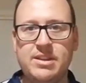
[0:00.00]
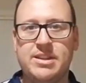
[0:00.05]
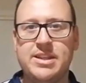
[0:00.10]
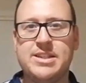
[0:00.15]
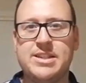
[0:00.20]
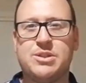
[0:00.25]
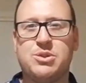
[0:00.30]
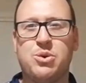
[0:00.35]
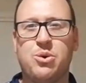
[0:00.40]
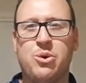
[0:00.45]

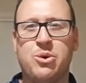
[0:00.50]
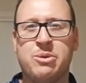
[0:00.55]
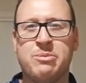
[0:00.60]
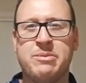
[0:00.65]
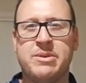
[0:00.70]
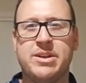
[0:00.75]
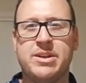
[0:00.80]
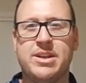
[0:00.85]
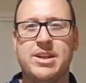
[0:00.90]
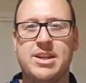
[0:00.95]
this
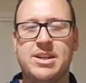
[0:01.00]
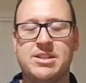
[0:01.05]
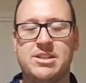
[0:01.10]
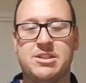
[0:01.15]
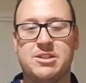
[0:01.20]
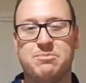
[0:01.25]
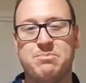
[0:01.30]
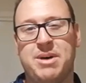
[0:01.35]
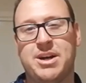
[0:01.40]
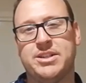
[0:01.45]
tournament is
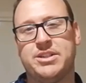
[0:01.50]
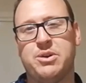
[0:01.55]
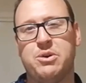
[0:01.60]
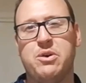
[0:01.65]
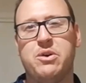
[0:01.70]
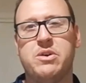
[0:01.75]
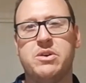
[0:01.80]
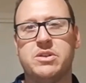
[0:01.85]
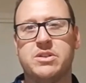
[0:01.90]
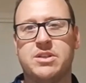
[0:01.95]
as much
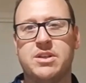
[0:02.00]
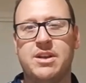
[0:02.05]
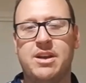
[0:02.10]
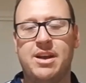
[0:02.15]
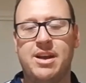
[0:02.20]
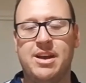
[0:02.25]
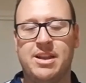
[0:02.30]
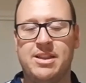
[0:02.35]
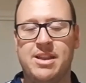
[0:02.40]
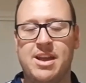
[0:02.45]
hers
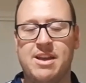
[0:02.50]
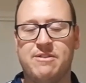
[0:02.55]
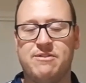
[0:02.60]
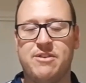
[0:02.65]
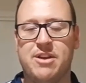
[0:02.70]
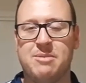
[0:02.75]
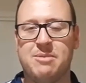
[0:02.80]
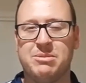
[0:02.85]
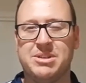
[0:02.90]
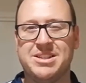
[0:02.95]
and their
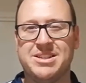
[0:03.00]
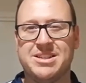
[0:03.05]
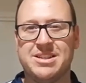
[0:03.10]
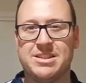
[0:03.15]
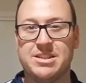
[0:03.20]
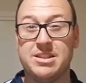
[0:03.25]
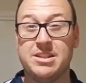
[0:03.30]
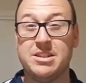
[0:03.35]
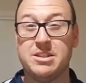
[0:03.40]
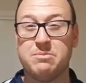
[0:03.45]
families
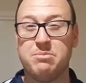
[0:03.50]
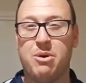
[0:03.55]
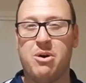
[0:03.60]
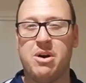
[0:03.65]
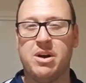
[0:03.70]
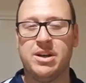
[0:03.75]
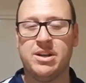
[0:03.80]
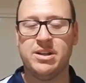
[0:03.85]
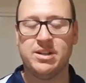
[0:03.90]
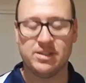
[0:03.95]
as it is
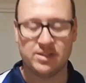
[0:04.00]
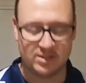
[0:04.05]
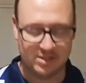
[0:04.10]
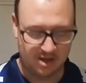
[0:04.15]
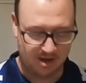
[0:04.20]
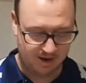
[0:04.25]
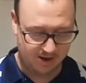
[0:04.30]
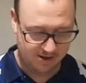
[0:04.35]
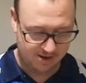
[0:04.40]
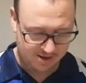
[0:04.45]
mine.
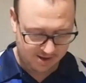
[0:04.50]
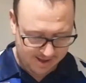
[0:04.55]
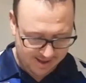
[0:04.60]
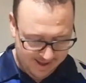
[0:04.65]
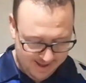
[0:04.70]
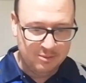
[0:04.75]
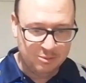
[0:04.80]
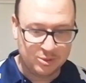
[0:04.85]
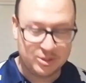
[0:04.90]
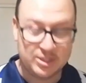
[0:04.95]
So
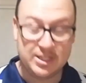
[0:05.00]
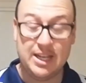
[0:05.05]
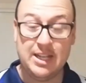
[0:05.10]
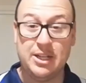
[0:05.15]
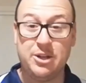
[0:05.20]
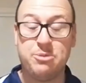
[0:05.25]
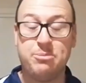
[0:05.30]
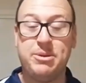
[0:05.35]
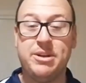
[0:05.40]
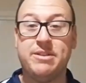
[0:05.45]
we'll see a
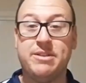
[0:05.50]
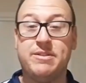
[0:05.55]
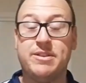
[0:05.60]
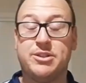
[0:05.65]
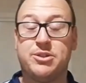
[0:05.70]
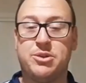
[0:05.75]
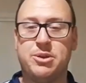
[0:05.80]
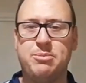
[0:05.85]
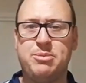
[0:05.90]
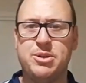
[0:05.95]
little bit of a
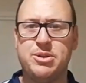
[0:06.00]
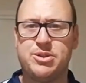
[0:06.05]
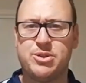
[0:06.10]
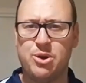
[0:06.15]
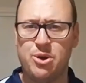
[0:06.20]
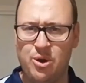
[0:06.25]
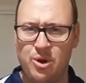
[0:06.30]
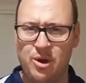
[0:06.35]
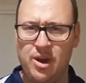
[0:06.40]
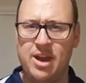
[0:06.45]
tribute to
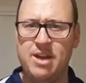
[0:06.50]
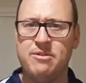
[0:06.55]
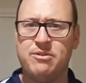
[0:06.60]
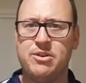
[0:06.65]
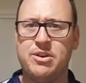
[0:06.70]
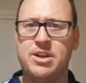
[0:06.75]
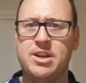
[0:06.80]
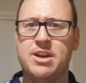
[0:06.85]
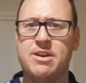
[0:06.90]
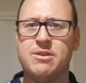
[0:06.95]
her
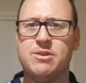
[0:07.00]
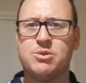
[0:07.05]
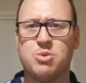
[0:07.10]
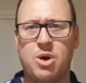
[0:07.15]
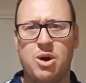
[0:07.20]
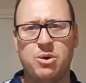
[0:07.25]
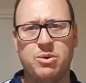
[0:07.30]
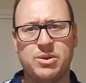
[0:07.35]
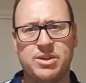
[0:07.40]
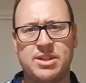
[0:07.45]
every year as
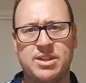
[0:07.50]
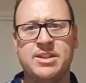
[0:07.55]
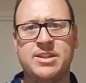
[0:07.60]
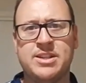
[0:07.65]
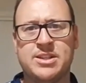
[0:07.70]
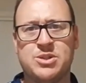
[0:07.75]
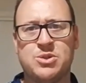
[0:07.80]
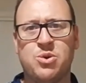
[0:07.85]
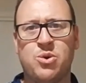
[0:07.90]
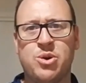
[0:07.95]
well within
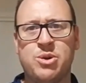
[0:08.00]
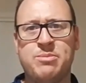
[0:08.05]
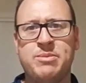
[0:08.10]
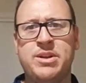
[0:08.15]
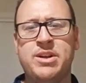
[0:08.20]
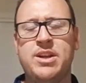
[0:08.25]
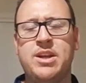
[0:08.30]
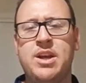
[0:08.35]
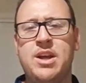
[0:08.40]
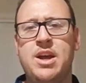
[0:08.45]
this
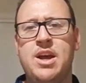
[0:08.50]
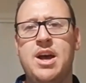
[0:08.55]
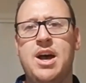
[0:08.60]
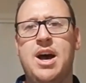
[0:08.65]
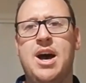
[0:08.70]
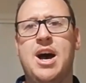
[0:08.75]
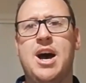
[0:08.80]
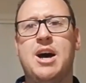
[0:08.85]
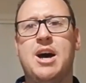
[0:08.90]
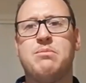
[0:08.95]
tournament.
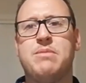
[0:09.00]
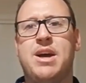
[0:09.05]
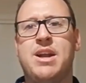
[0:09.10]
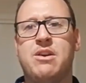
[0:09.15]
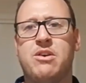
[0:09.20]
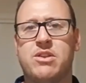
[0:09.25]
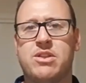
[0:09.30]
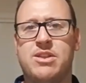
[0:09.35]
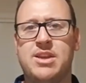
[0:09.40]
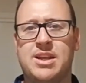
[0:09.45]
And
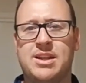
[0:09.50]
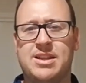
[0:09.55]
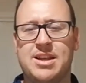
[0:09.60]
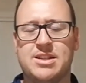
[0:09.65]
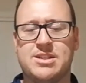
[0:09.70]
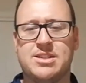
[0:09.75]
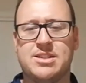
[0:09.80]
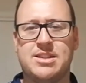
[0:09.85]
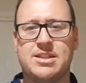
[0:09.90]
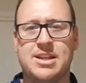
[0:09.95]
I think
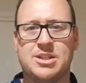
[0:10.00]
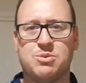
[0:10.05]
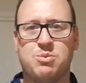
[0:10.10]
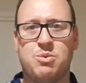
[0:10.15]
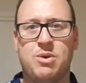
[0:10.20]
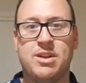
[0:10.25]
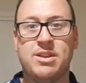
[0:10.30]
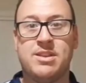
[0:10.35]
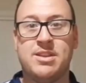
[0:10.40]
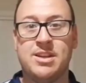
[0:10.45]
that's
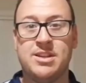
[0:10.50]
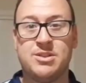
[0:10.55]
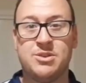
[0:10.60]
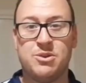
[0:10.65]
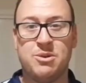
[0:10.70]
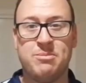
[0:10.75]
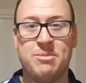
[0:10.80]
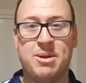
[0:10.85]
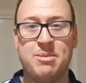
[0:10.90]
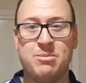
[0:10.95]
one thing to
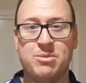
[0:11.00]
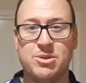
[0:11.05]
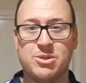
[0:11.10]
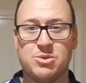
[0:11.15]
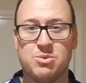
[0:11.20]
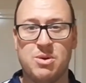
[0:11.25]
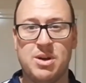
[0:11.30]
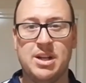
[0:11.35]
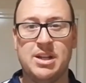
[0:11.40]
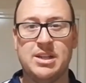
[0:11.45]
remember
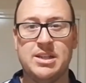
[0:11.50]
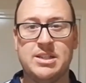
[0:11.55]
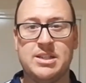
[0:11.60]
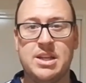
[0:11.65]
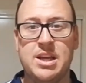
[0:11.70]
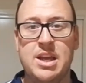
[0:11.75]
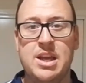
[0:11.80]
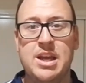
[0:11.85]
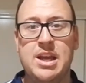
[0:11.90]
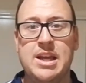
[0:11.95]
as well
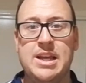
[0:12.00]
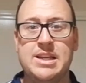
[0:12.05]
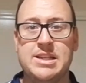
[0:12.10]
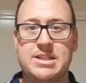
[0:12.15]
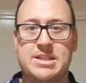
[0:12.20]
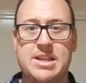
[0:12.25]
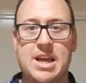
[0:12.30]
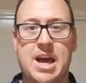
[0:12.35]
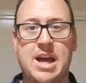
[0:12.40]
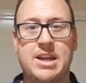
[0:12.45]

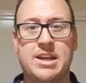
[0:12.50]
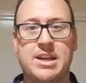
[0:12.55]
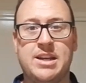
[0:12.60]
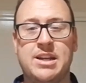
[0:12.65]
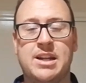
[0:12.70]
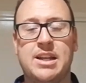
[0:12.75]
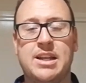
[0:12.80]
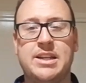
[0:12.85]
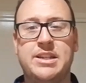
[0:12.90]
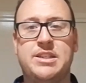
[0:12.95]
is Dad and
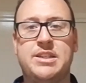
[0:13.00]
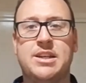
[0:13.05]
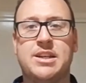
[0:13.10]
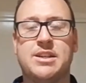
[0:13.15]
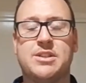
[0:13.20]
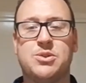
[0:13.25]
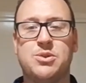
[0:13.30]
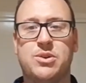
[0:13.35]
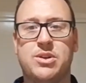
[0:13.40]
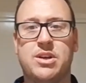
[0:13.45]
Alicia
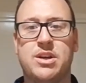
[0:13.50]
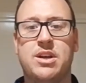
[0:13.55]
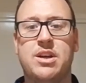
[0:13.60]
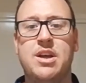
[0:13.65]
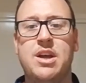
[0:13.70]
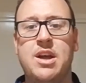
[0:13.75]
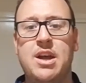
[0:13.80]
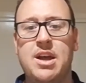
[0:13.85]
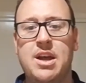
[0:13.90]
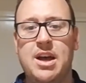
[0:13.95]
sort
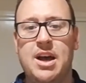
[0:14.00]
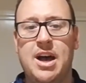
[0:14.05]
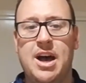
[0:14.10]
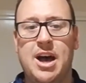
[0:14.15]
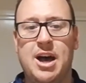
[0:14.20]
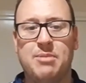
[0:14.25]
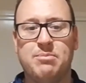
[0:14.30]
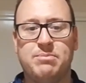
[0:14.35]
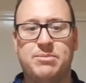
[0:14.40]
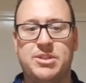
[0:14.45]

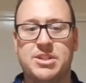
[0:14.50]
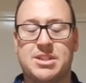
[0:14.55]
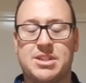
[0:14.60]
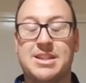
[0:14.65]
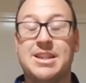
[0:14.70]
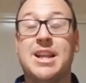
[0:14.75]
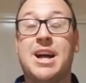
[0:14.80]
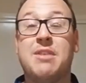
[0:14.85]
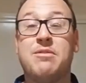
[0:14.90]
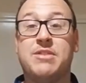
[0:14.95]
of just
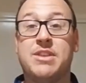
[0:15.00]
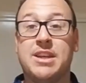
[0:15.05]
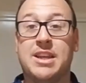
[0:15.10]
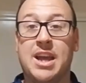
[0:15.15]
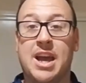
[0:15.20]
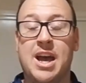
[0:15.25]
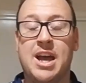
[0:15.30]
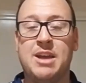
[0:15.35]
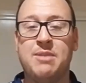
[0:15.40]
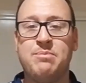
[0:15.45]
love the
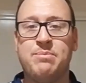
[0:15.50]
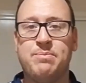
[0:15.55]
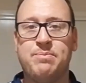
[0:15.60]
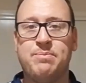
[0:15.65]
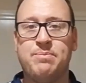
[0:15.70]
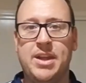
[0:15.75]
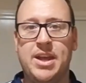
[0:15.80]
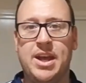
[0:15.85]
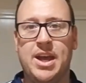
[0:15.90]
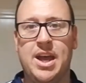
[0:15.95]
game,
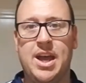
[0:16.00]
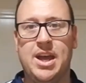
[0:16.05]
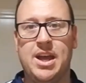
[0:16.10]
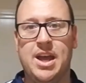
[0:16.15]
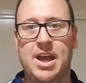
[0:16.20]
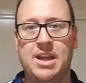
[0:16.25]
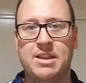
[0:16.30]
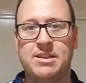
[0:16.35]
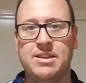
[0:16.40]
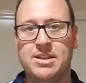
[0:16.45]

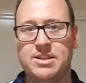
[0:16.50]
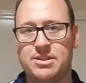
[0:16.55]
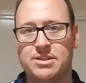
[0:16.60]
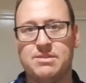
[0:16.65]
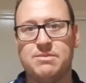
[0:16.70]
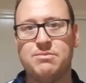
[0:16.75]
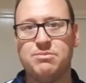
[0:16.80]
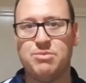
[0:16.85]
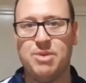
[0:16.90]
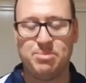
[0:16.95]
and
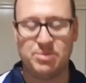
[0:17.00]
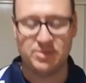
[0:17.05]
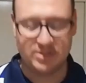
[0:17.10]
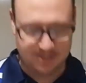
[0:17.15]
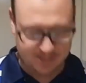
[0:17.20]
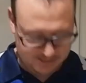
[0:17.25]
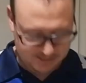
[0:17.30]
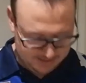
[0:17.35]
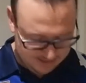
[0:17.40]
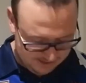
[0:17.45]
this
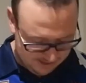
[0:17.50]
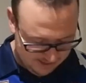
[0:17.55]
represents